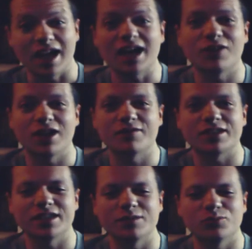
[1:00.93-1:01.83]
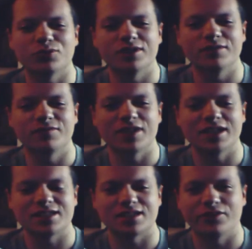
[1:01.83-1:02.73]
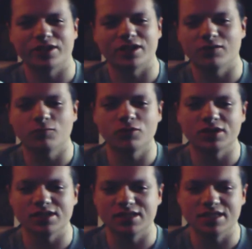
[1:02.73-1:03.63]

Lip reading: I don't have a Game Boy Advance. I only got one